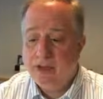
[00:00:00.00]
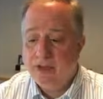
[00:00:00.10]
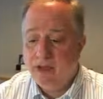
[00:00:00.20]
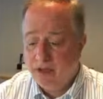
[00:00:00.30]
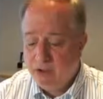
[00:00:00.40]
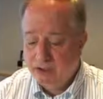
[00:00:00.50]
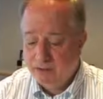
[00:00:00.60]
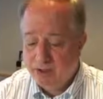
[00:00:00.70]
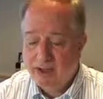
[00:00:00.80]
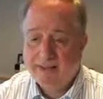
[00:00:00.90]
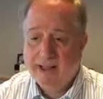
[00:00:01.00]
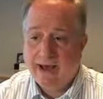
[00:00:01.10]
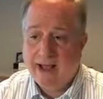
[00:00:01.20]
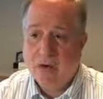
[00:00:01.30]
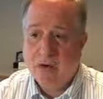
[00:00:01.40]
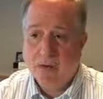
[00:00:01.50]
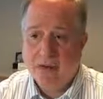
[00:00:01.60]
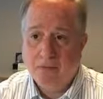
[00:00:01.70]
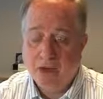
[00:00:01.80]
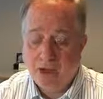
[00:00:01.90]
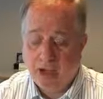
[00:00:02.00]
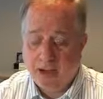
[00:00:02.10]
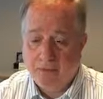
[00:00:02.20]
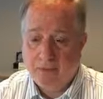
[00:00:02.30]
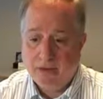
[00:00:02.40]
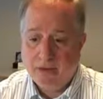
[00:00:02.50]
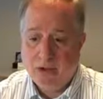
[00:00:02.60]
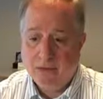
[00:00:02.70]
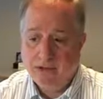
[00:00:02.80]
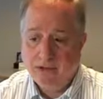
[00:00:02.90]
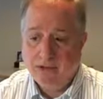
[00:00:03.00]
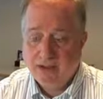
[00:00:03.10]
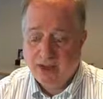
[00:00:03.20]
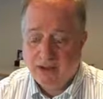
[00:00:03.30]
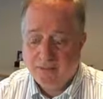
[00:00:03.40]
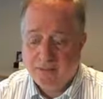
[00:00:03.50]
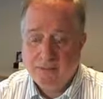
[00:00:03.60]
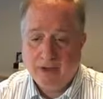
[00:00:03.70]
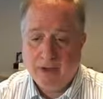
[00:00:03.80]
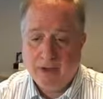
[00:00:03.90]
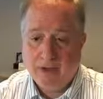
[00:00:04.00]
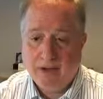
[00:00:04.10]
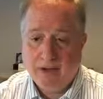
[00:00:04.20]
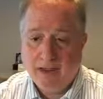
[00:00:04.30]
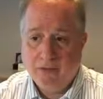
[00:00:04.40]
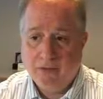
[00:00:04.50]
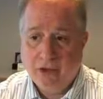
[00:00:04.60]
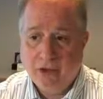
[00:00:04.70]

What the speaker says: you can look at that algorithm note in review.